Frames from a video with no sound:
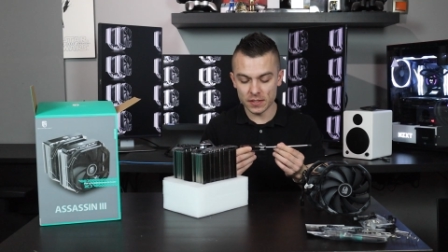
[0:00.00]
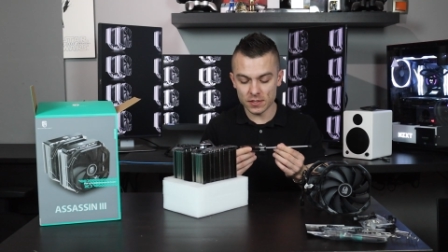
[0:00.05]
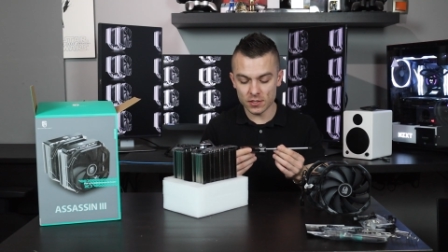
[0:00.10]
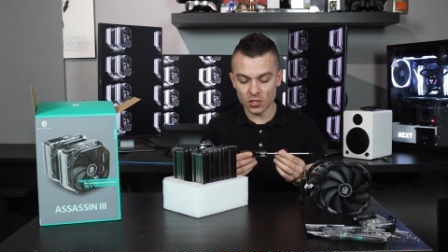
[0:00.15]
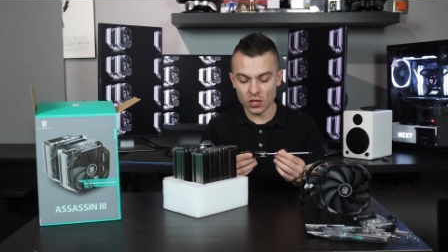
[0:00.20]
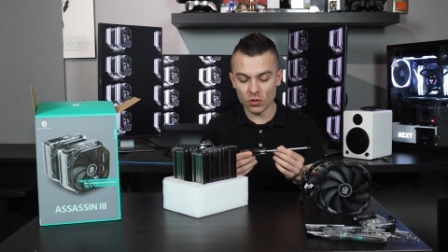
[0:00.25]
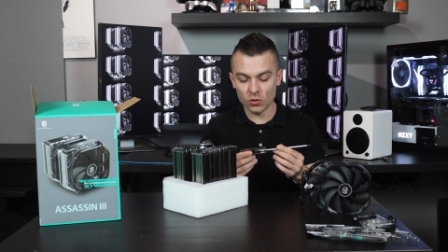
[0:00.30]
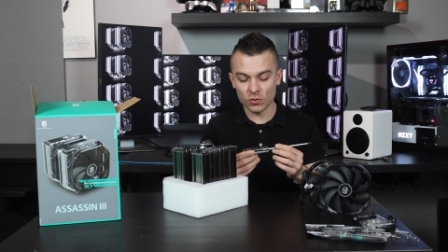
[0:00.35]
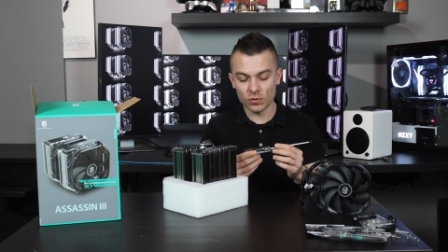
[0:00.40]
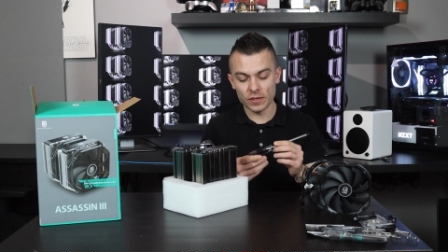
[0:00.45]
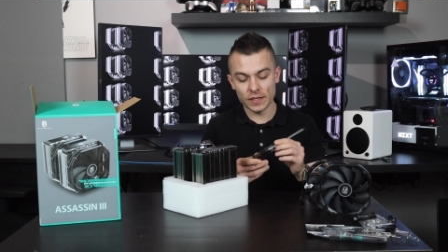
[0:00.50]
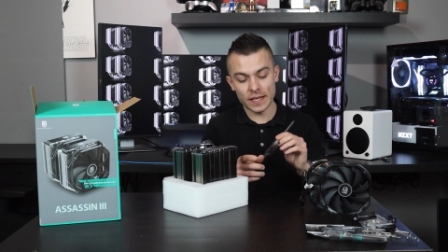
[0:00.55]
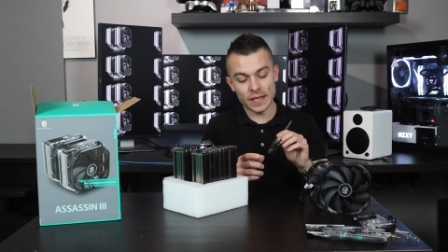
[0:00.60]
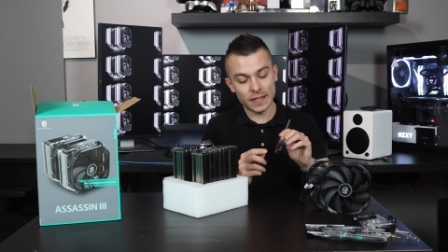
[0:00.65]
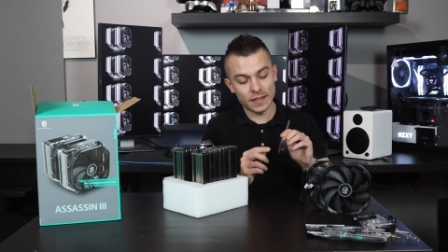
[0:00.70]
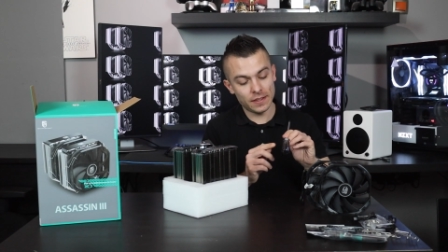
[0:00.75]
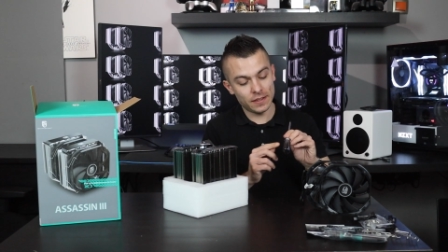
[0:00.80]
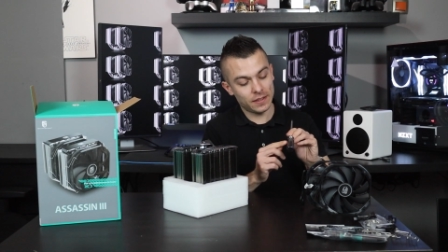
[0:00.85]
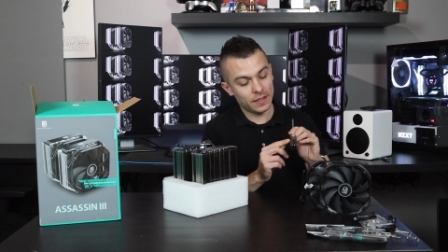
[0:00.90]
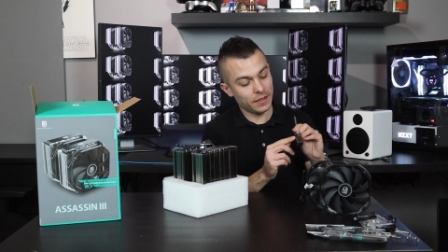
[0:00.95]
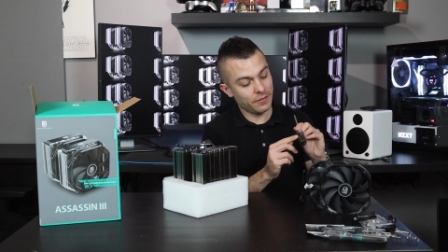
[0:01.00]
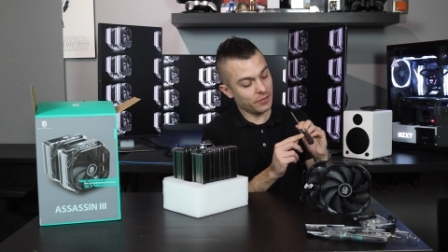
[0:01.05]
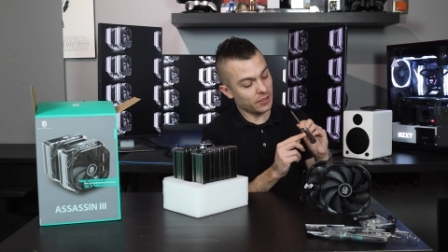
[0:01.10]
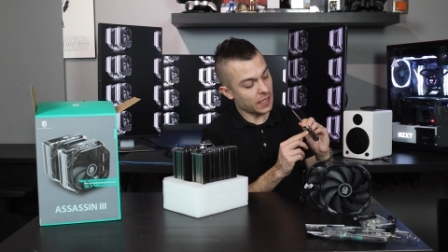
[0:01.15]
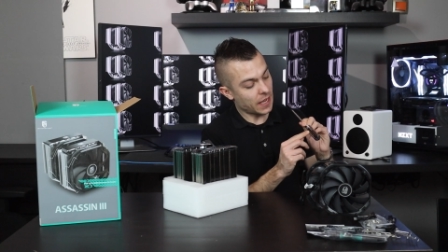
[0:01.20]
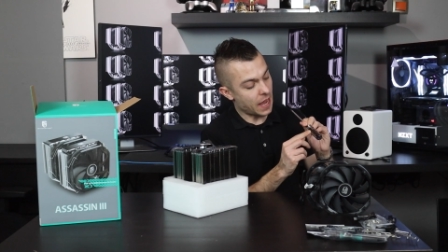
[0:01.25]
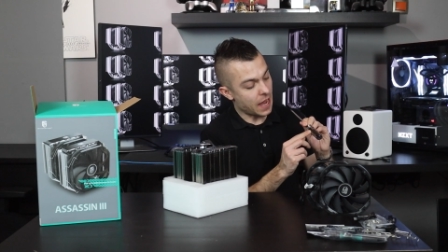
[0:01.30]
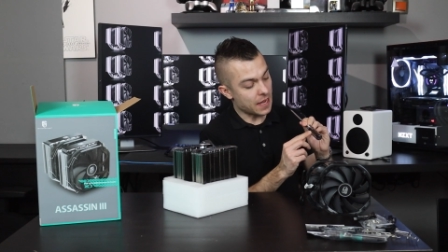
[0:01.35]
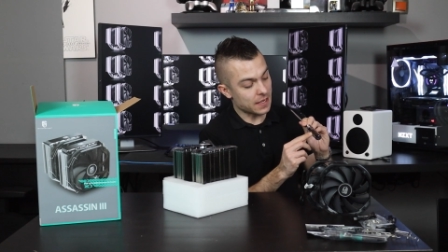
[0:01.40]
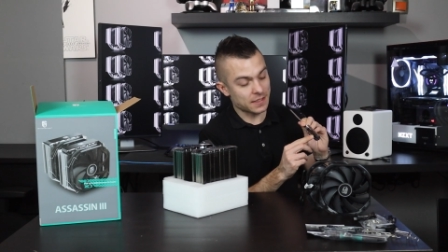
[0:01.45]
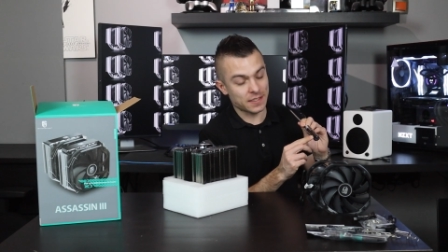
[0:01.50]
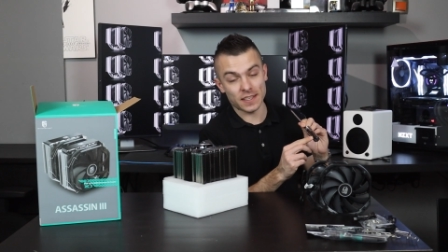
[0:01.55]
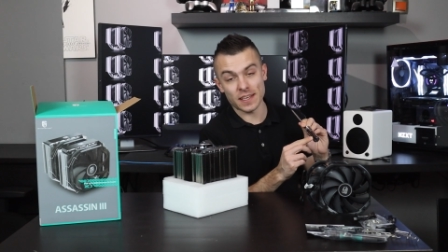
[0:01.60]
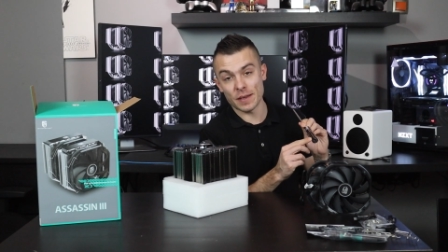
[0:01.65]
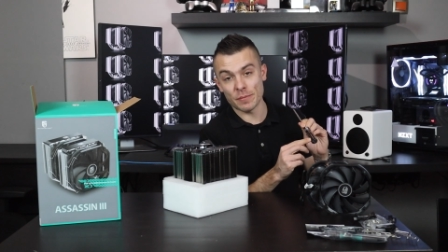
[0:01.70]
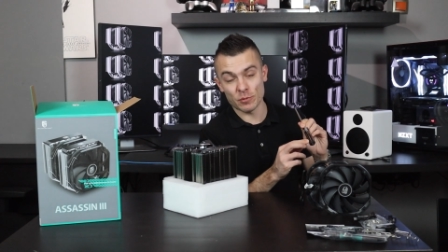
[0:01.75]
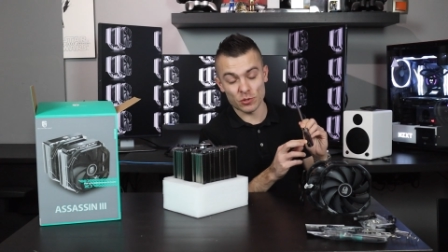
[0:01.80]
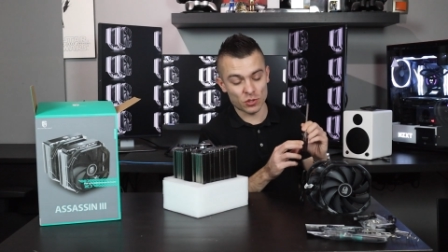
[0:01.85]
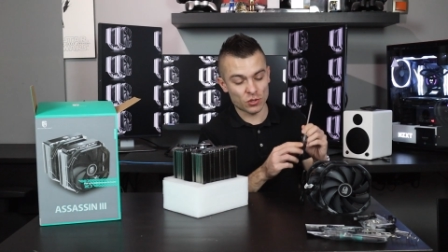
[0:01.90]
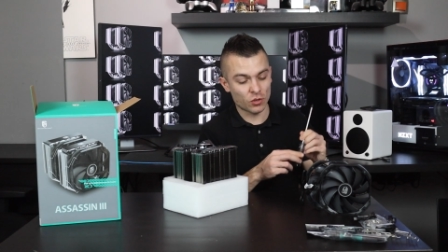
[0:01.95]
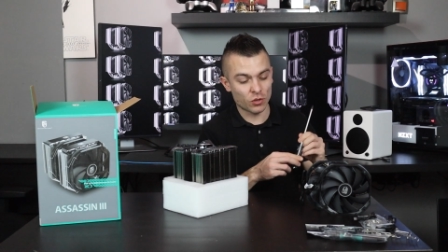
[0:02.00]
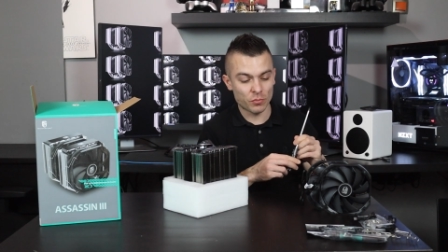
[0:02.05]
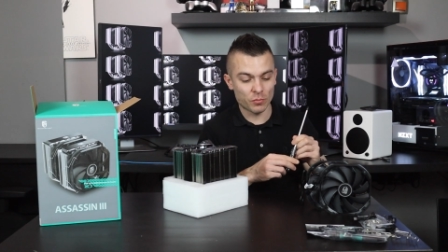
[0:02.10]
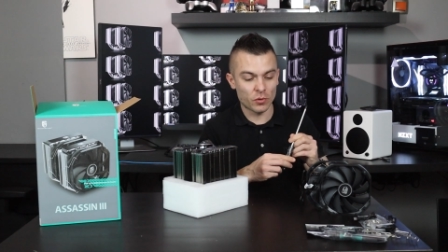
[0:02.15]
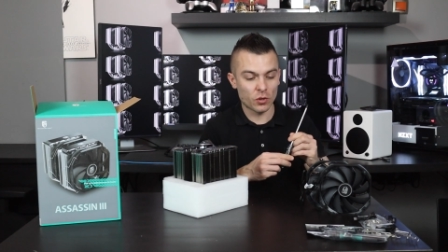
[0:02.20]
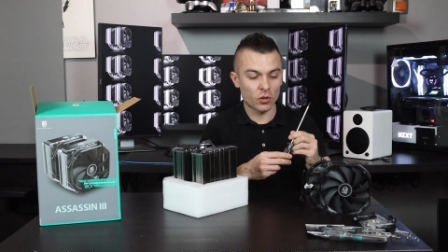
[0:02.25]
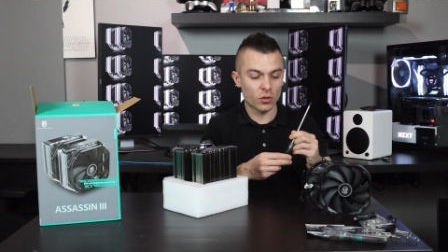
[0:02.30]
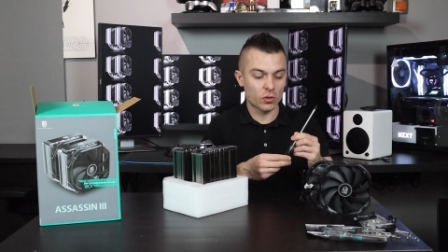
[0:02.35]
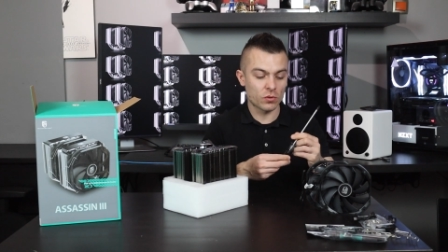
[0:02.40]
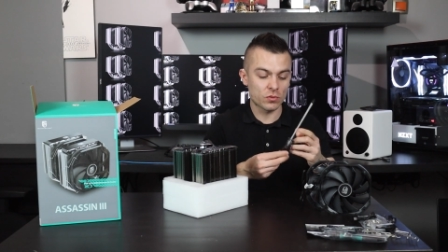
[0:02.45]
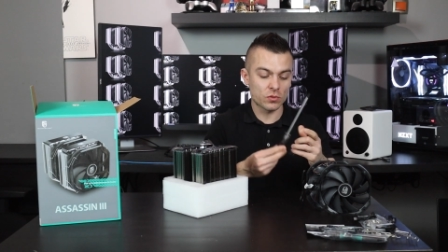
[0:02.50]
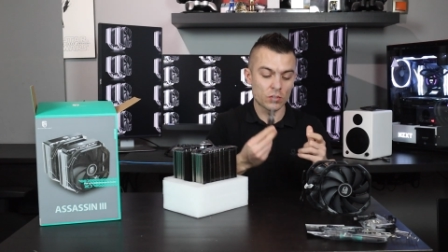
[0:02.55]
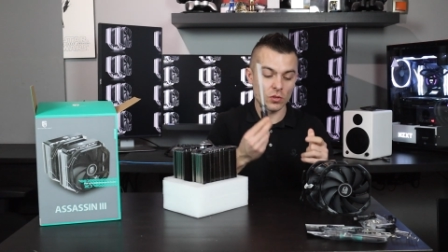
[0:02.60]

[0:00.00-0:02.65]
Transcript: So, and it even has a GamerStorm logo,